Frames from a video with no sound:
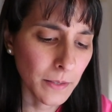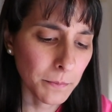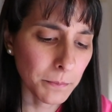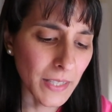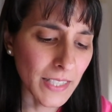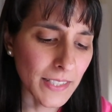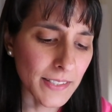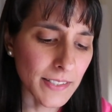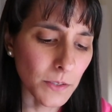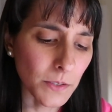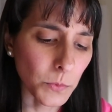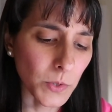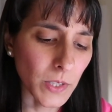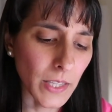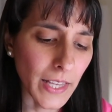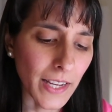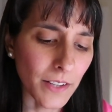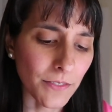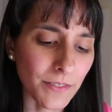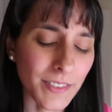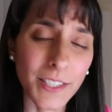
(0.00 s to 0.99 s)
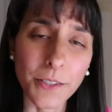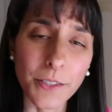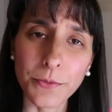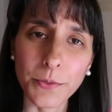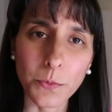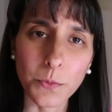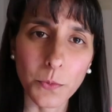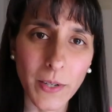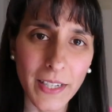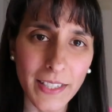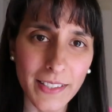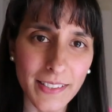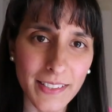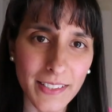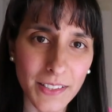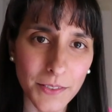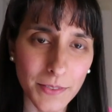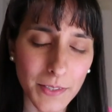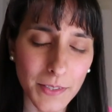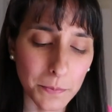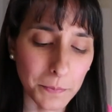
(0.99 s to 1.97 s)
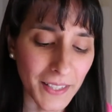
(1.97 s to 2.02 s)
means that we'll have different ways
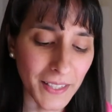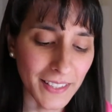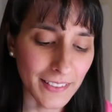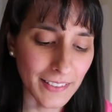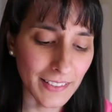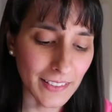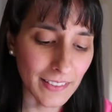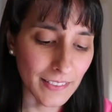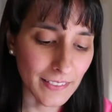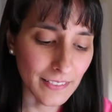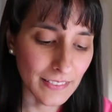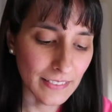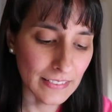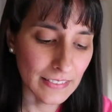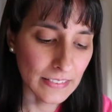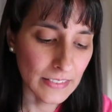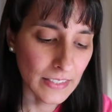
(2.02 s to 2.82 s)
of spending.